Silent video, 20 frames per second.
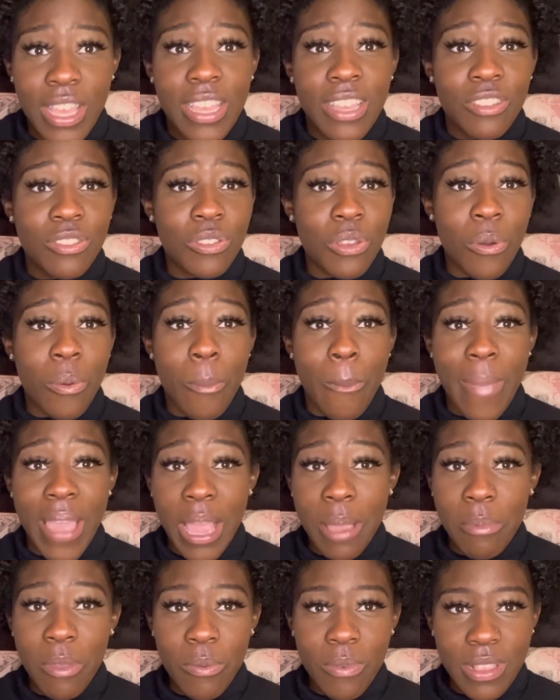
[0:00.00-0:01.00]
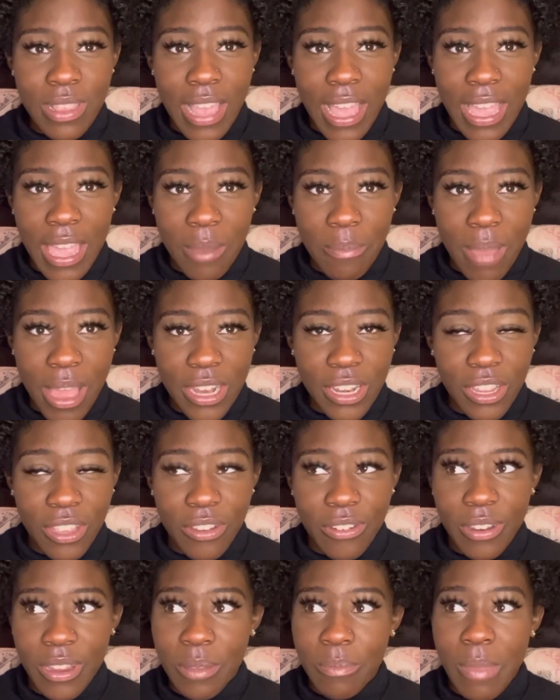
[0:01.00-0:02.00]
So maybe once I get my
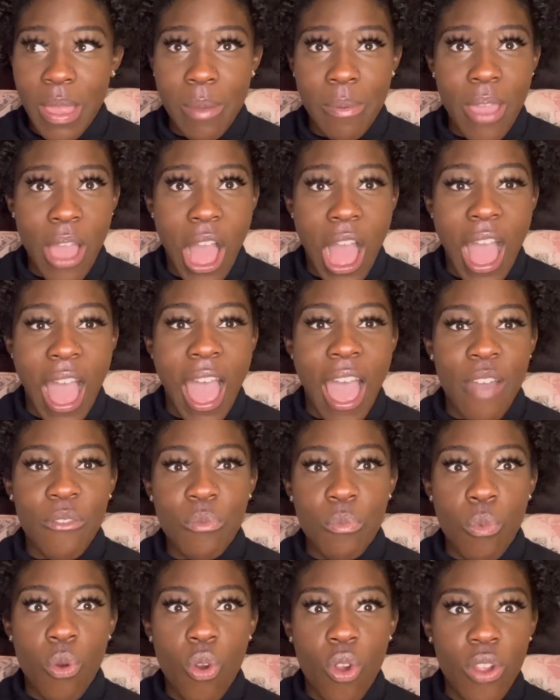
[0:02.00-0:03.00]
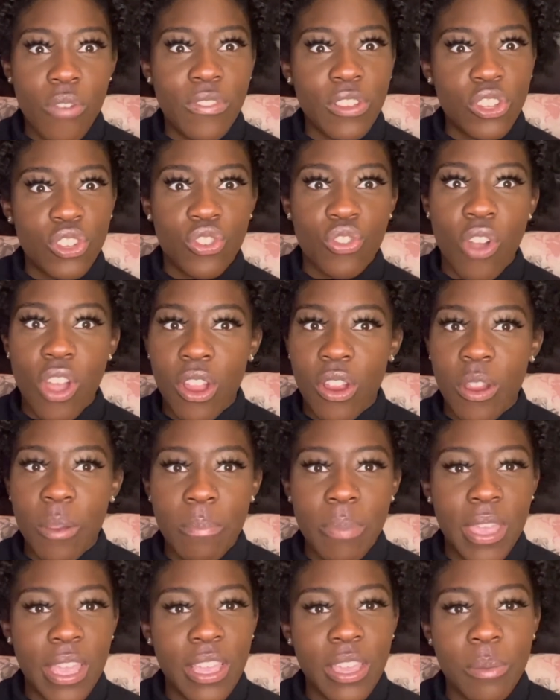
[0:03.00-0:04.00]
degree, maybe I have more of a stronger
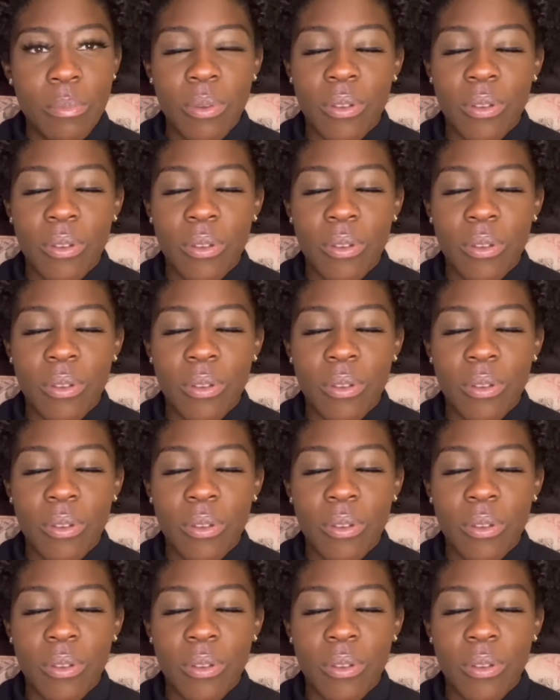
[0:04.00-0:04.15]
opinion.